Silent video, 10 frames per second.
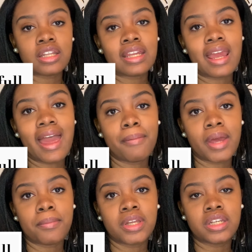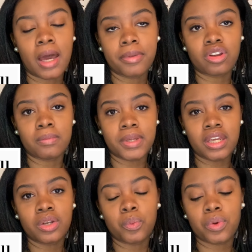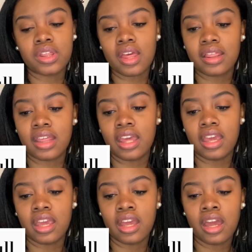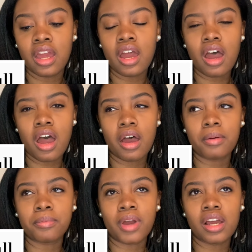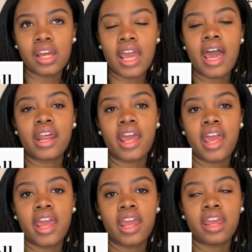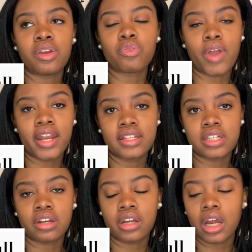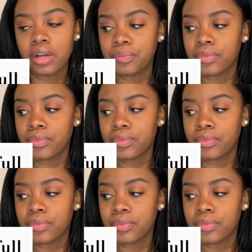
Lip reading: the MM in Damier Ebene with the It had a red interior.